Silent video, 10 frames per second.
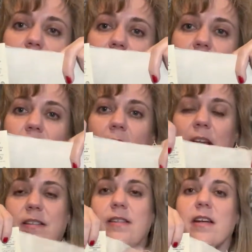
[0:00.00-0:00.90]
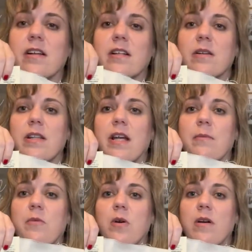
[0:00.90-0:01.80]
you guys, they're
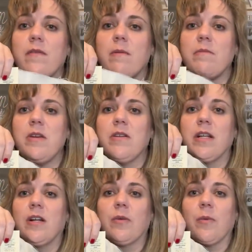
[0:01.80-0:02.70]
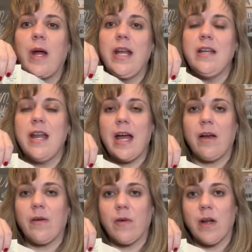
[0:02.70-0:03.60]
more of a muted grade
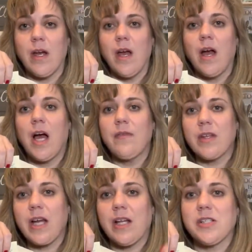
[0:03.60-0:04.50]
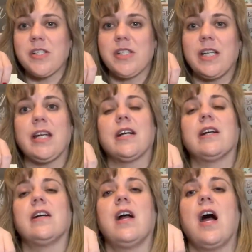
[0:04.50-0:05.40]
down of the colors in
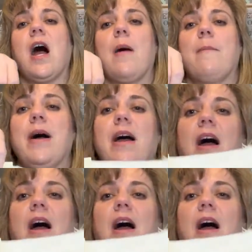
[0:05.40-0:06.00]
here, but